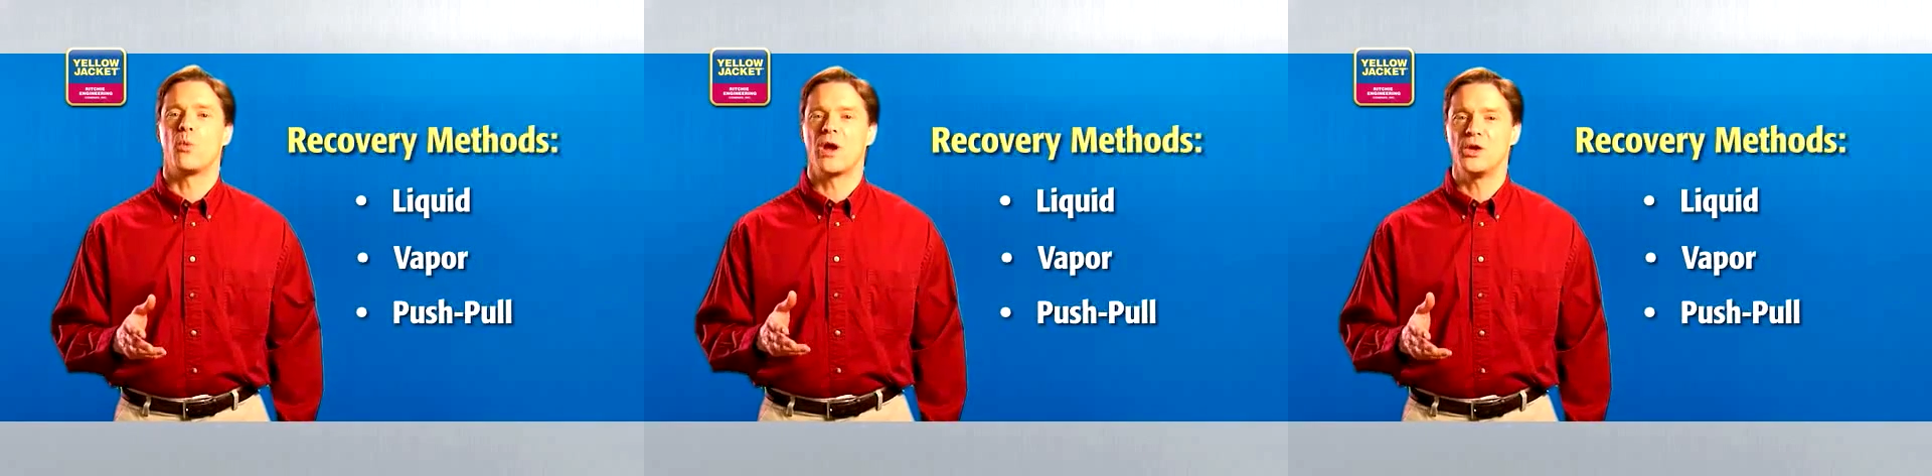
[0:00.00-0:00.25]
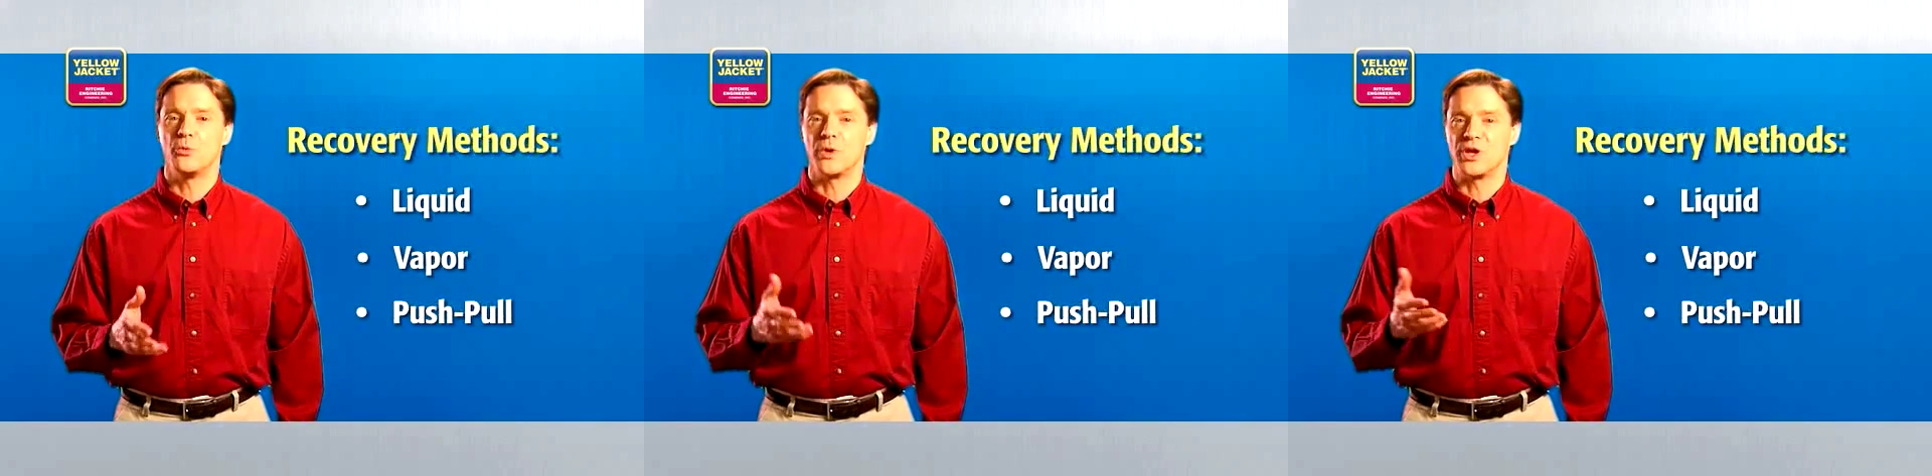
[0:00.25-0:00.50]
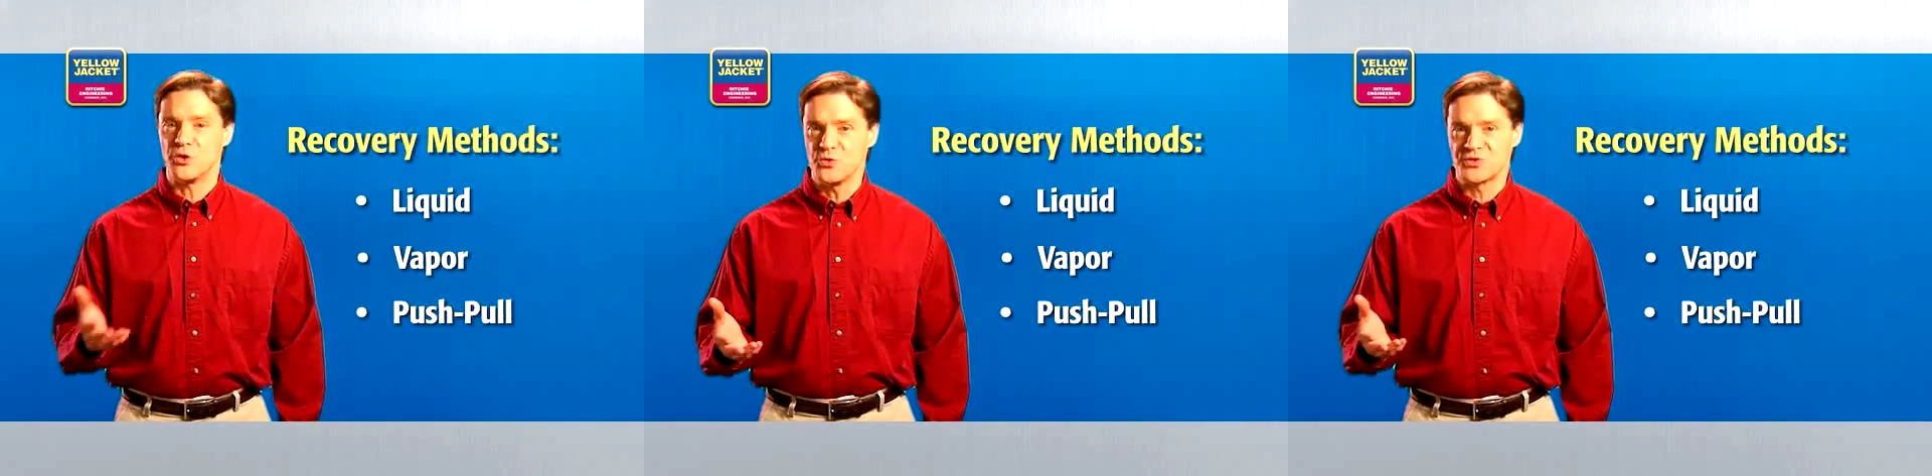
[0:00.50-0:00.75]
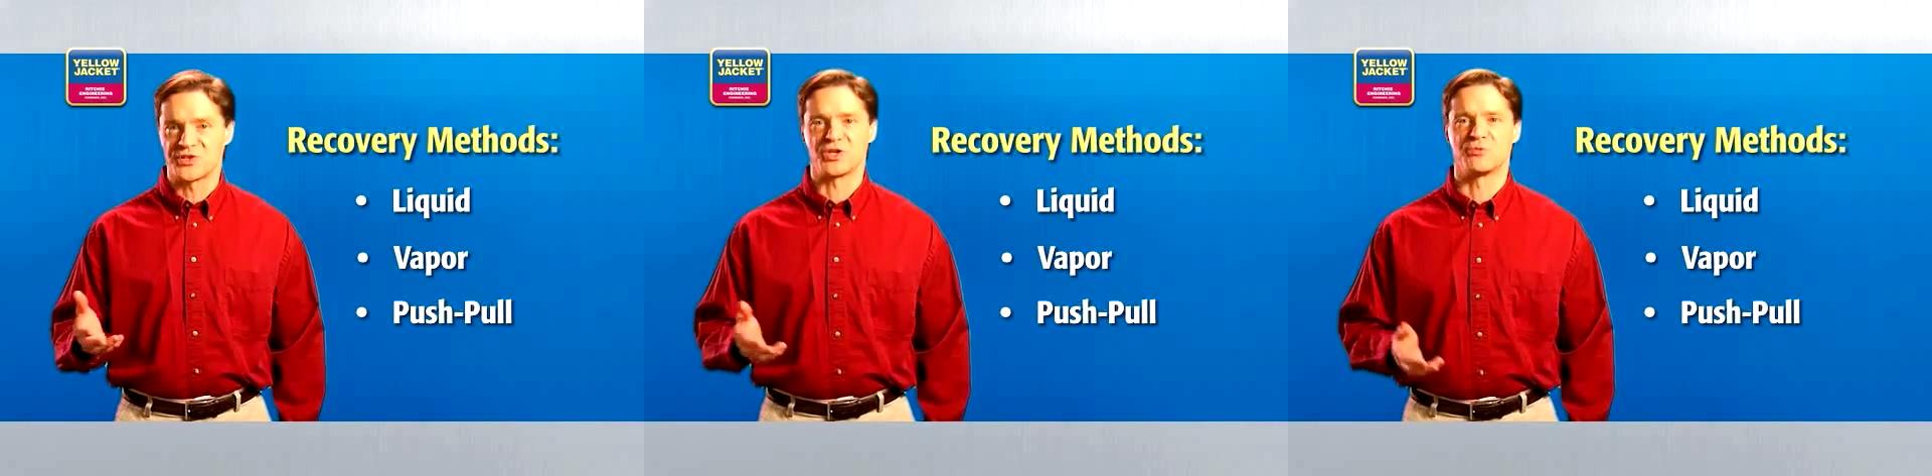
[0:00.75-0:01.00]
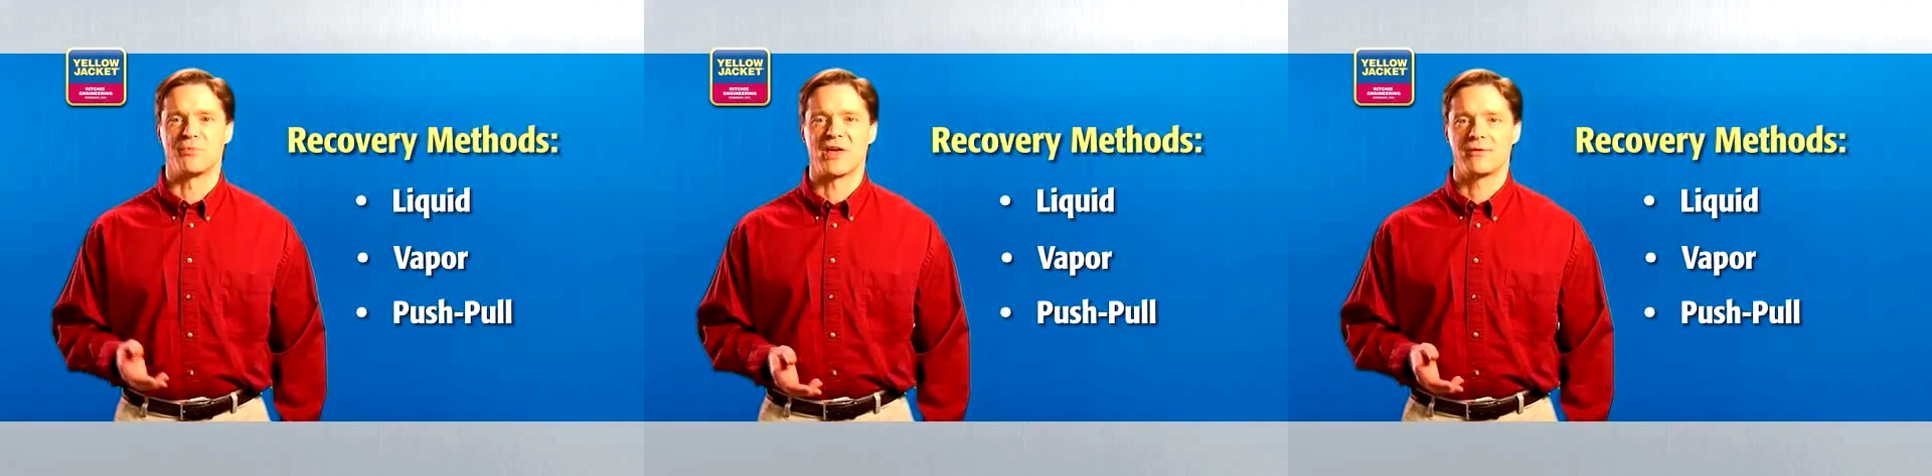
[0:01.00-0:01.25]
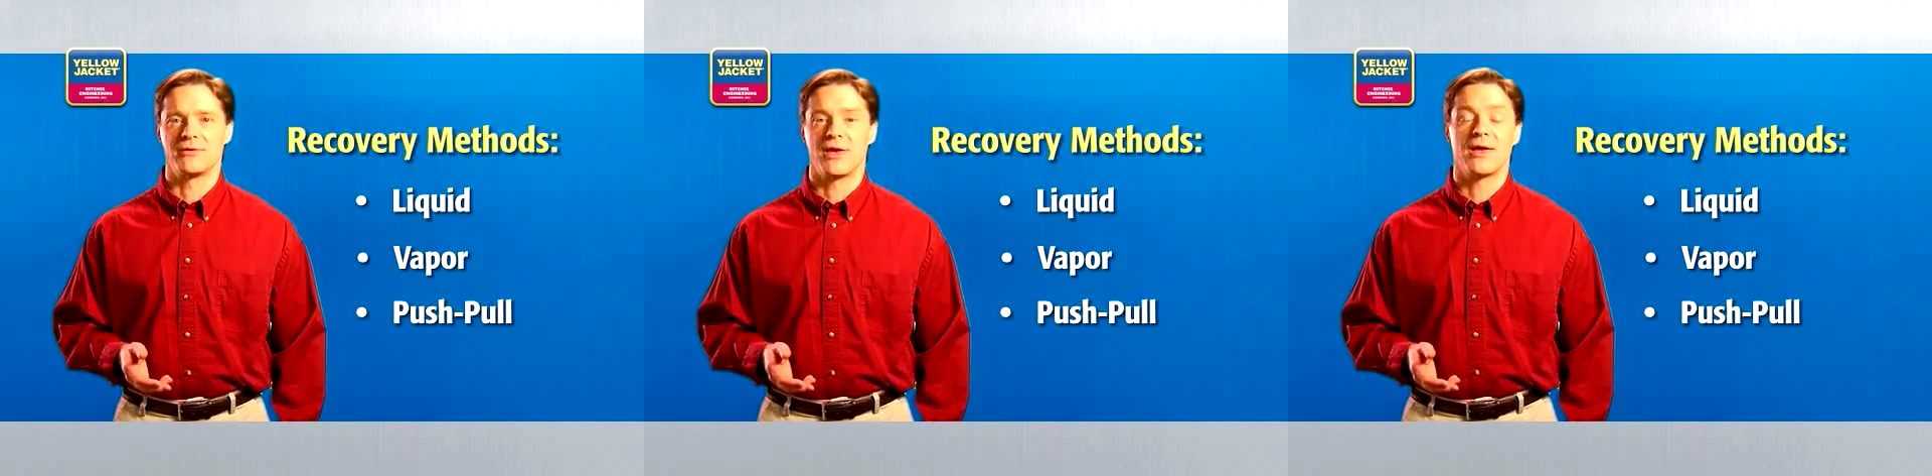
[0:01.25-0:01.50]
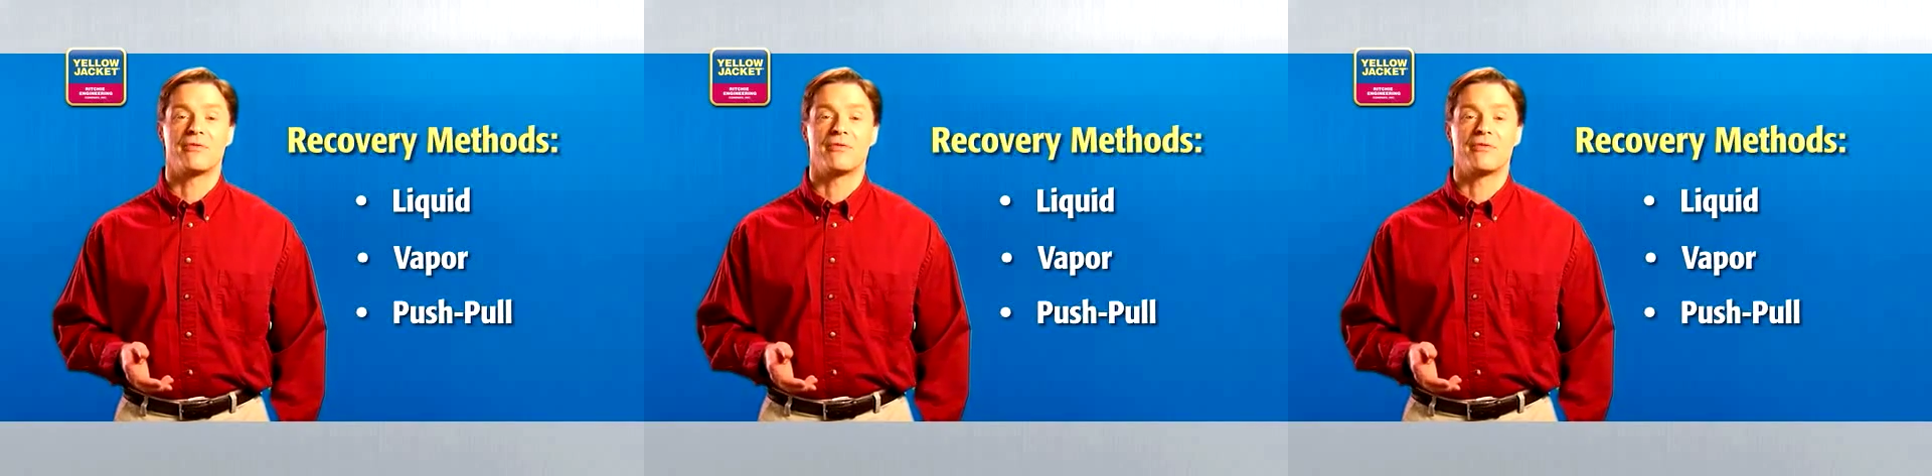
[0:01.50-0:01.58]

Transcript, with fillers: when you would use each method,